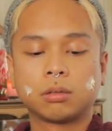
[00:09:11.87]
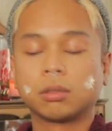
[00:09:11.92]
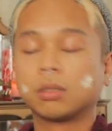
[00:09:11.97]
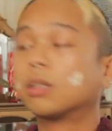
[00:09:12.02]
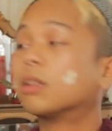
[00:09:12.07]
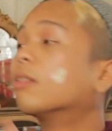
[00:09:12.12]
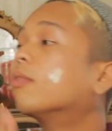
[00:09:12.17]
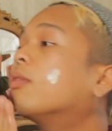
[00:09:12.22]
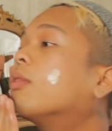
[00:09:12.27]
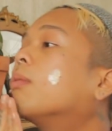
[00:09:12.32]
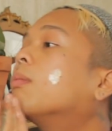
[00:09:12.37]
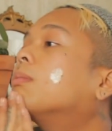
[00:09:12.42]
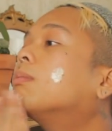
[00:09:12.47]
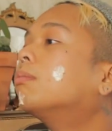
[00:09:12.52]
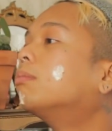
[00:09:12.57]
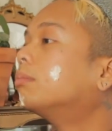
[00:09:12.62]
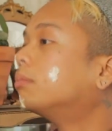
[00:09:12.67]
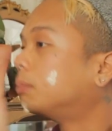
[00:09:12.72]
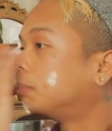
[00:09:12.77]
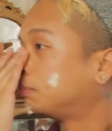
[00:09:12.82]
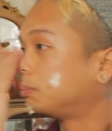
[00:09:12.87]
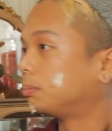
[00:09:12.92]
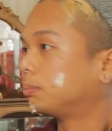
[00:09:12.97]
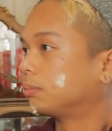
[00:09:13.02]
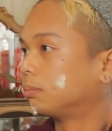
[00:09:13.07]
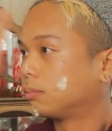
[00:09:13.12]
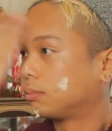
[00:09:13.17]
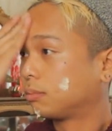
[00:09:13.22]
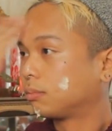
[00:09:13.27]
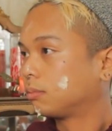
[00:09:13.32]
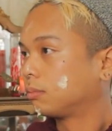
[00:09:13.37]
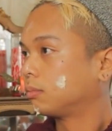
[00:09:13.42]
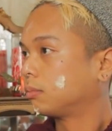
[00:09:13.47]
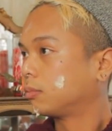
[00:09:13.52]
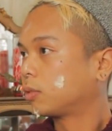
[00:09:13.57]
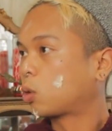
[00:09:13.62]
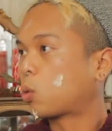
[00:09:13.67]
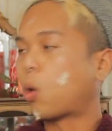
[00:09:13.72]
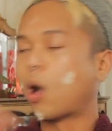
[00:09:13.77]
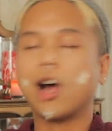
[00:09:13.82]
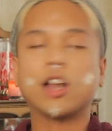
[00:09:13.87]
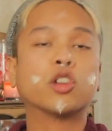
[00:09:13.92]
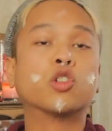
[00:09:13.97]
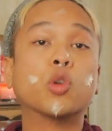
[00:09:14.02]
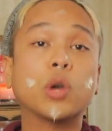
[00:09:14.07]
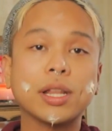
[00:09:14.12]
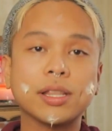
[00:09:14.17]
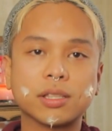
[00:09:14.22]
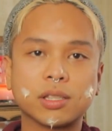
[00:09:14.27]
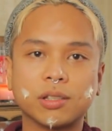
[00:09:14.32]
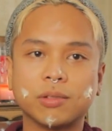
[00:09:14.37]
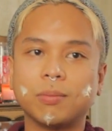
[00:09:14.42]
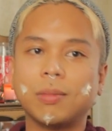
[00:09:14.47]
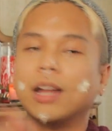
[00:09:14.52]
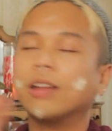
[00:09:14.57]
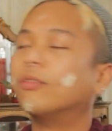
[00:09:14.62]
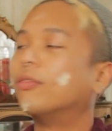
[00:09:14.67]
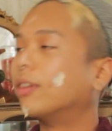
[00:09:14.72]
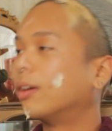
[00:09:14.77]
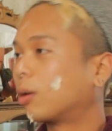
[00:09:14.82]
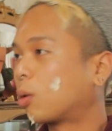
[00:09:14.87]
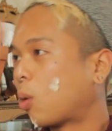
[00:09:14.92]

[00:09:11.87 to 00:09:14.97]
to the quadrants of my face.